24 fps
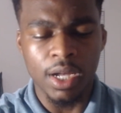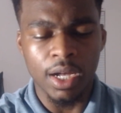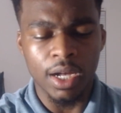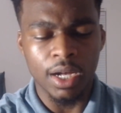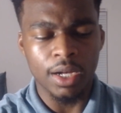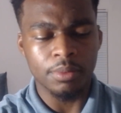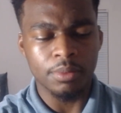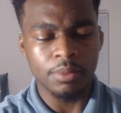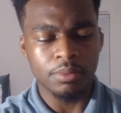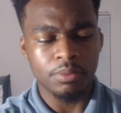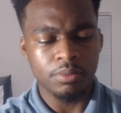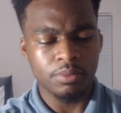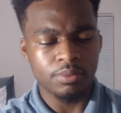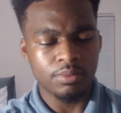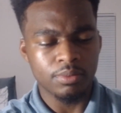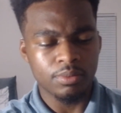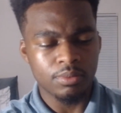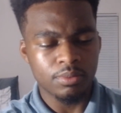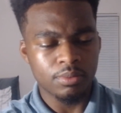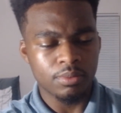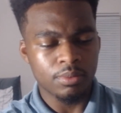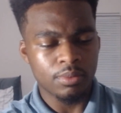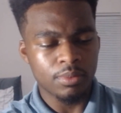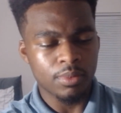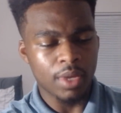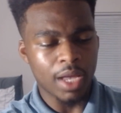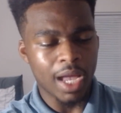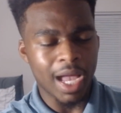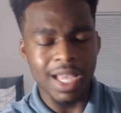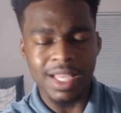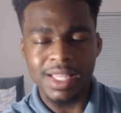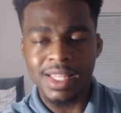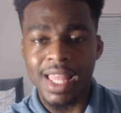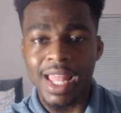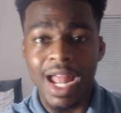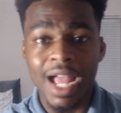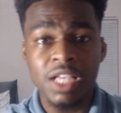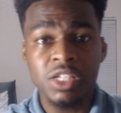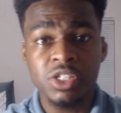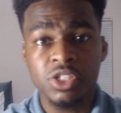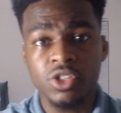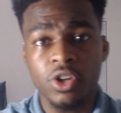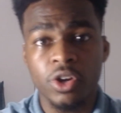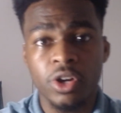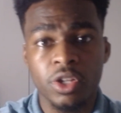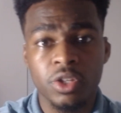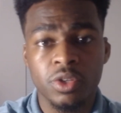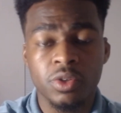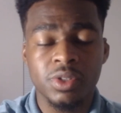I started